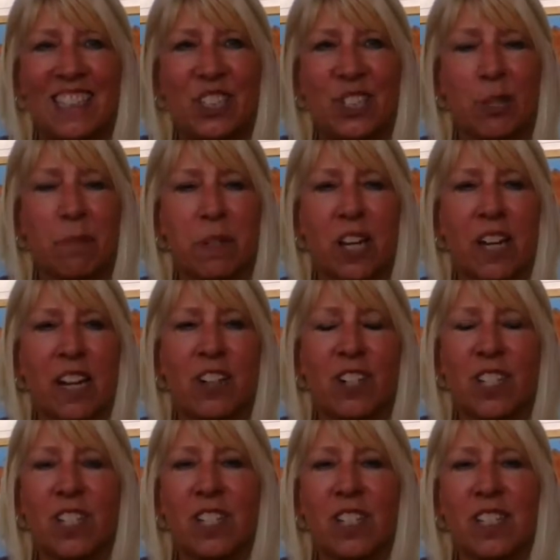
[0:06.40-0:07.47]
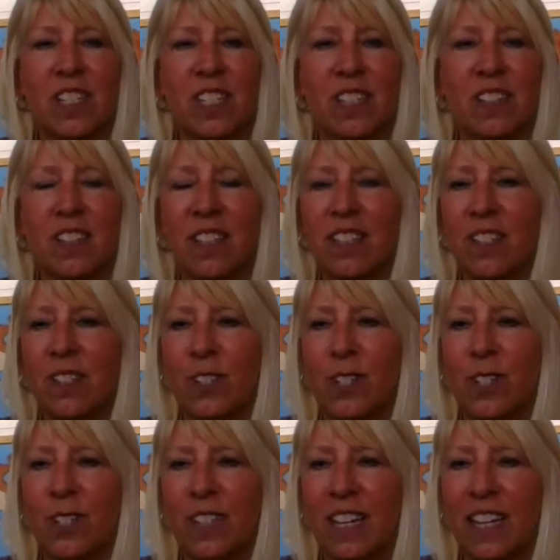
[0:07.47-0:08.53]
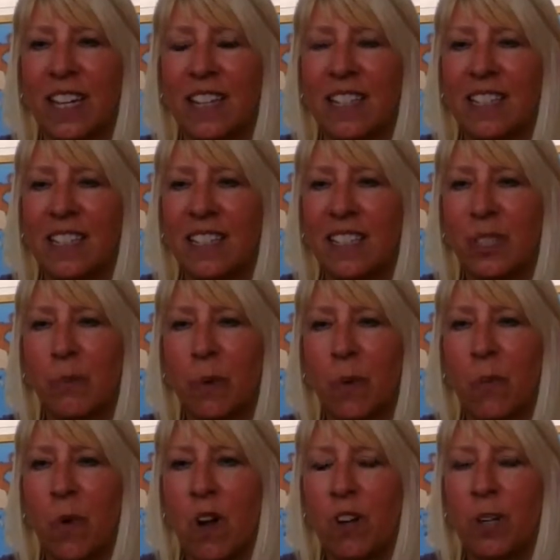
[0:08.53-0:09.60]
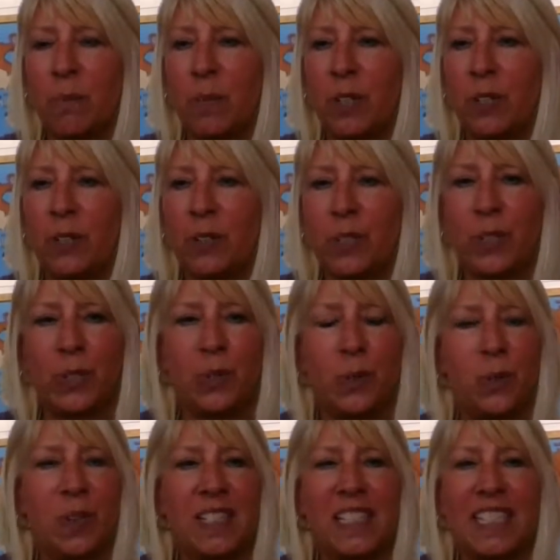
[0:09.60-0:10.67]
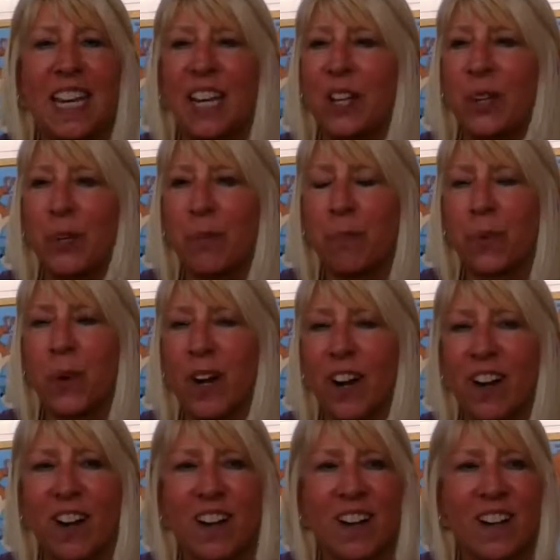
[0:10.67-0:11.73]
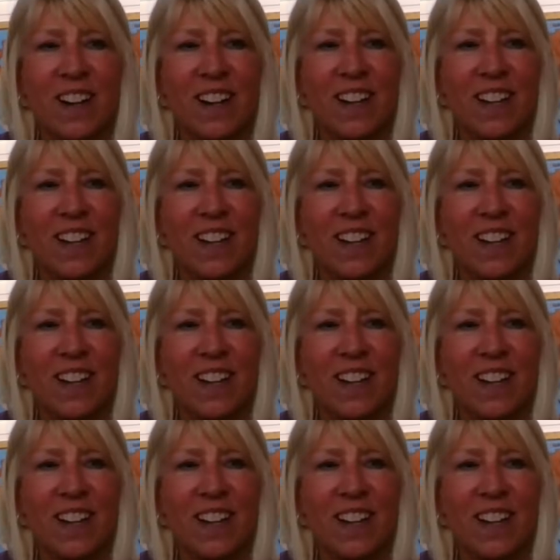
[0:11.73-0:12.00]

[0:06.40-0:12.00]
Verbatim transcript: Jumped on here just a little early. Just want to welcome you to Wednesday noon prayer.